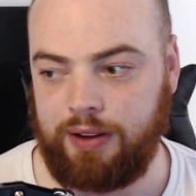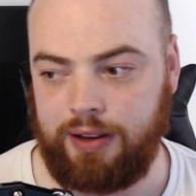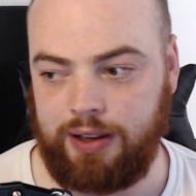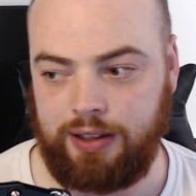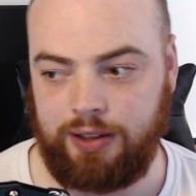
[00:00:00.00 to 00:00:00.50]

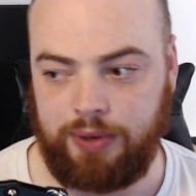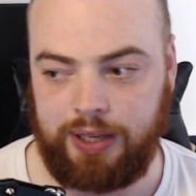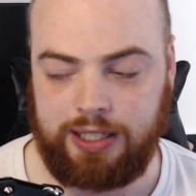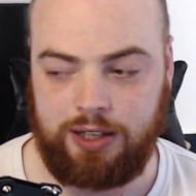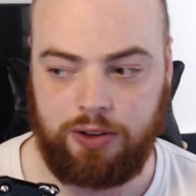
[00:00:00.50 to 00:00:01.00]
in
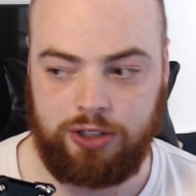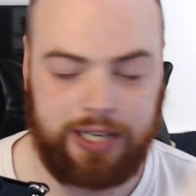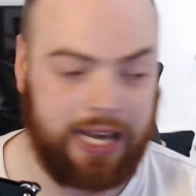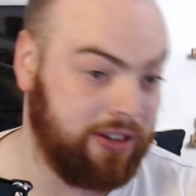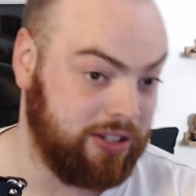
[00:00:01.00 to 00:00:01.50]
his culture,
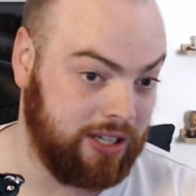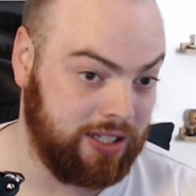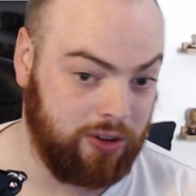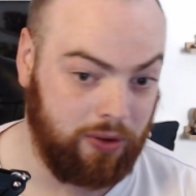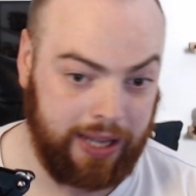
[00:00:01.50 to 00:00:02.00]
death
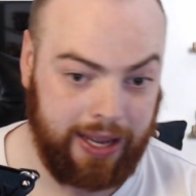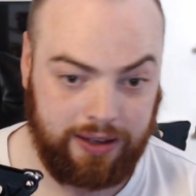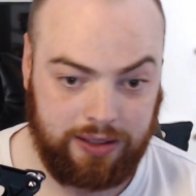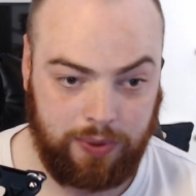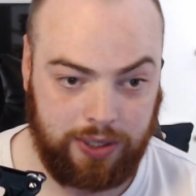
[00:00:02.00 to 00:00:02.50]
is not the
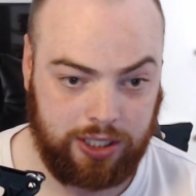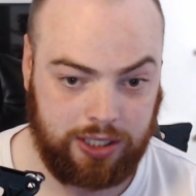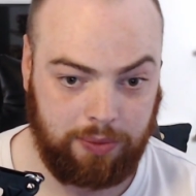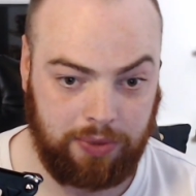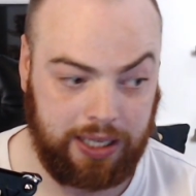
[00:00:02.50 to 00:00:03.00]
end, which is
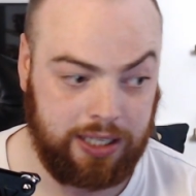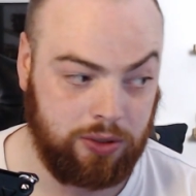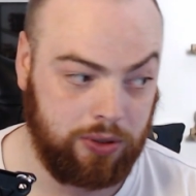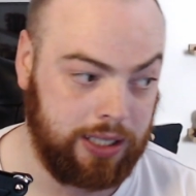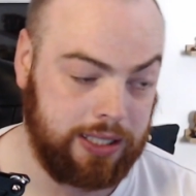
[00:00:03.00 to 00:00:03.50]
something
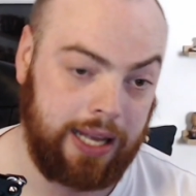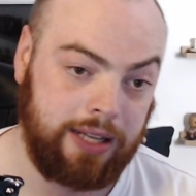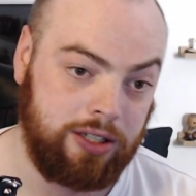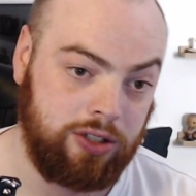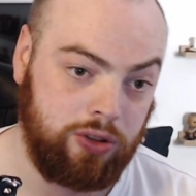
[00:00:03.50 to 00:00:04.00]
that he
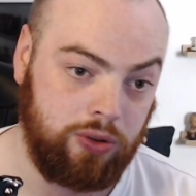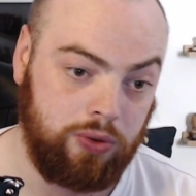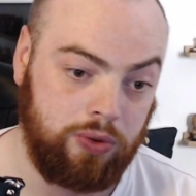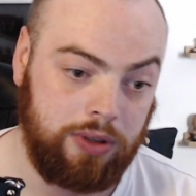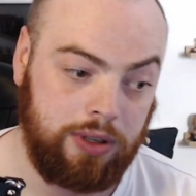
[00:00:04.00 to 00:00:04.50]
said to